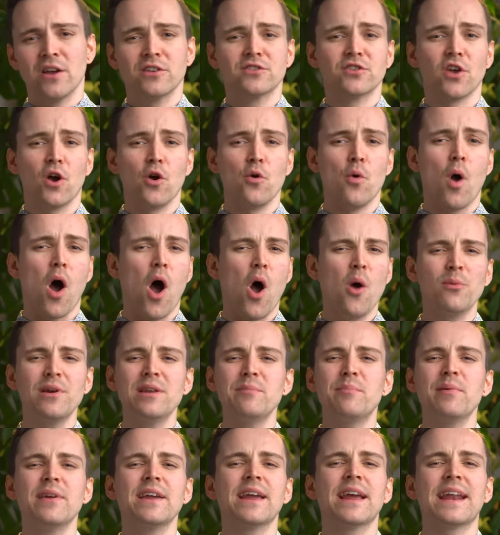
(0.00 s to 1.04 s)
So, only
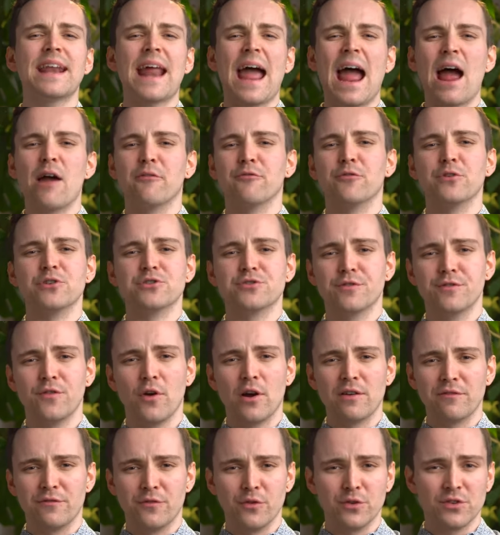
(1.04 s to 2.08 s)
being an average
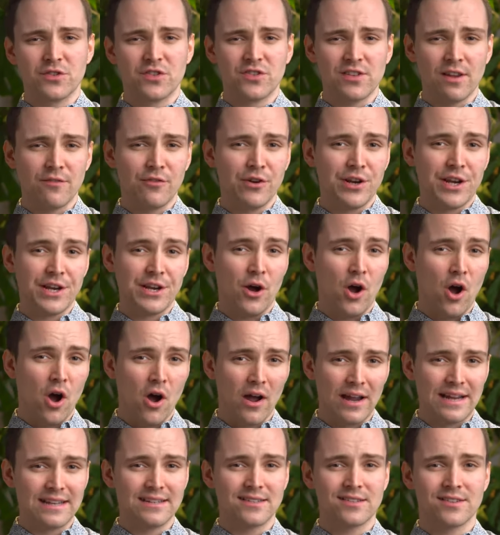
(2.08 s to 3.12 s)
5'7" in
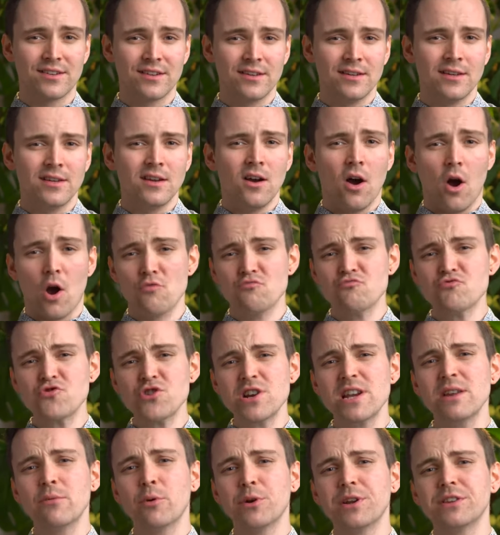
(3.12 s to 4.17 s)
height, I
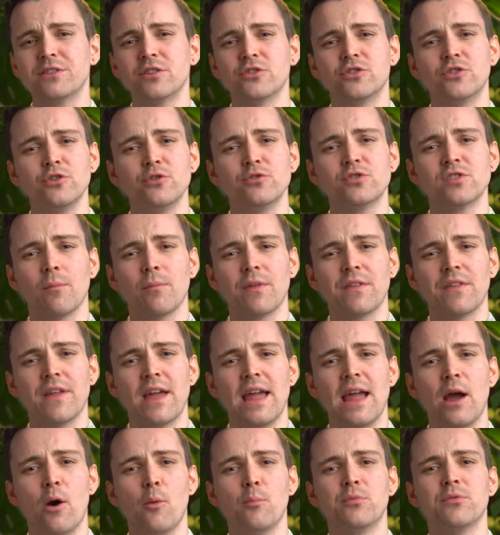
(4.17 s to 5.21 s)
really wanted to do something
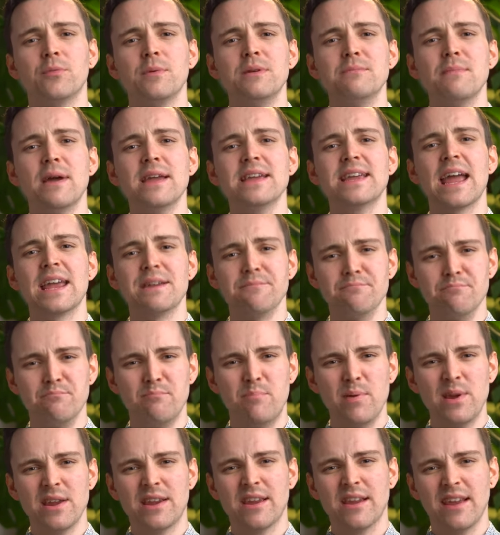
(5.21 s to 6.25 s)
that helped me make a
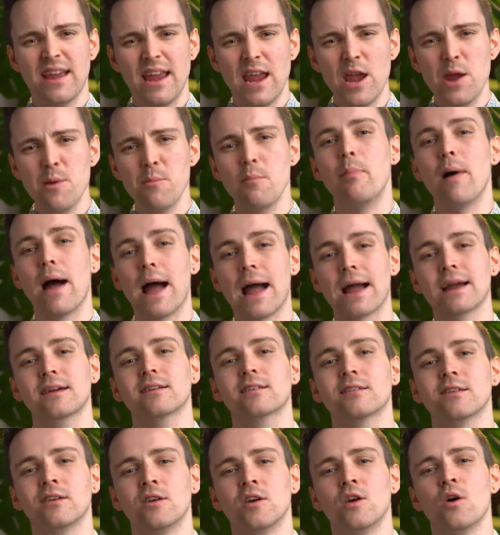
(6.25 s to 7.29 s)
bigger
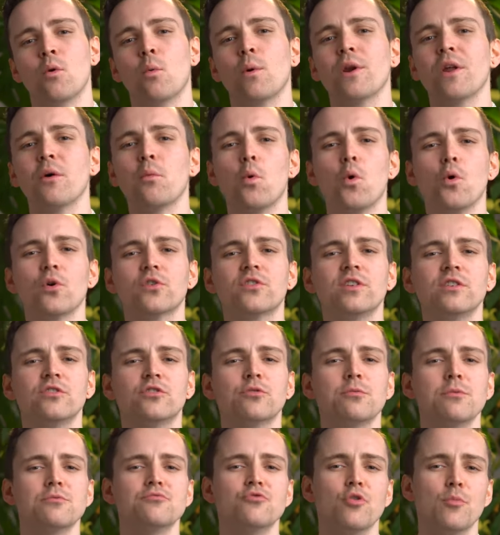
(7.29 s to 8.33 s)
impact when I walked
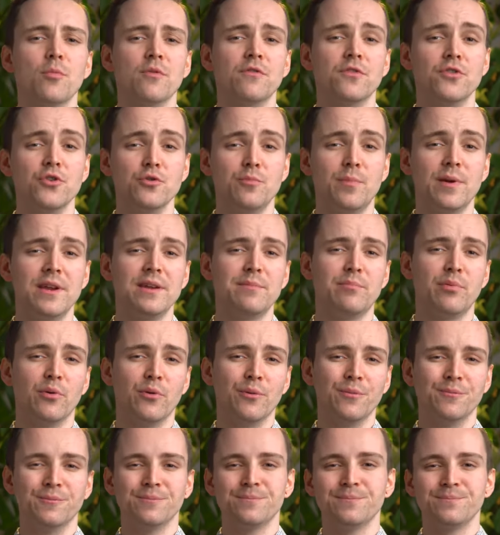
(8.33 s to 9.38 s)
into a room of new
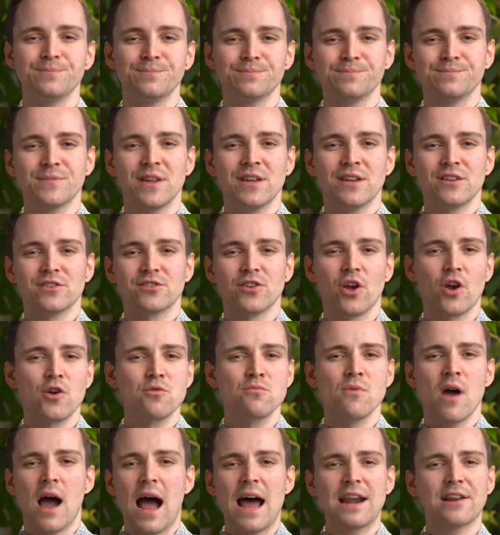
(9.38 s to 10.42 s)
people. So,
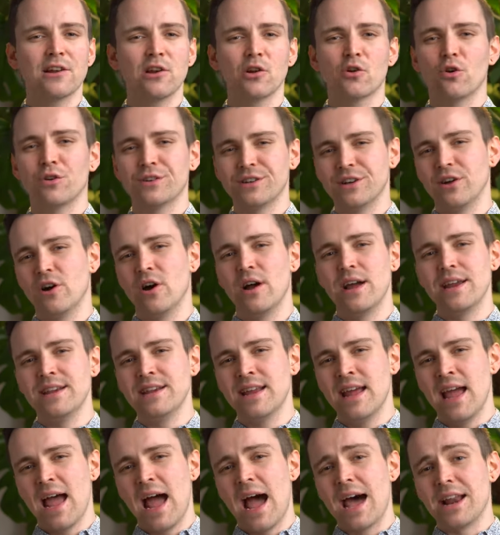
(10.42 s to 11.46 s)
had a look online
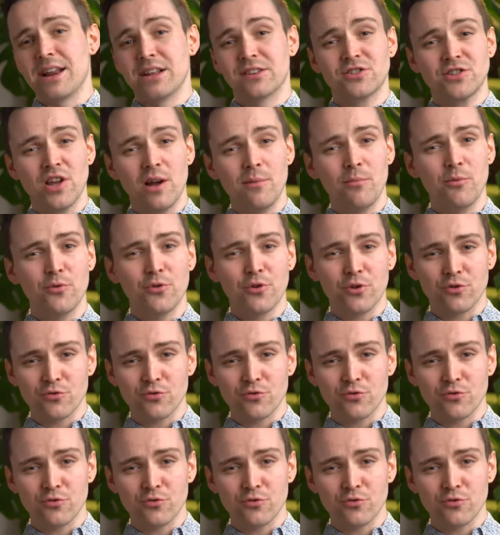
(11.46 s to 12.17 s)
and I stumbled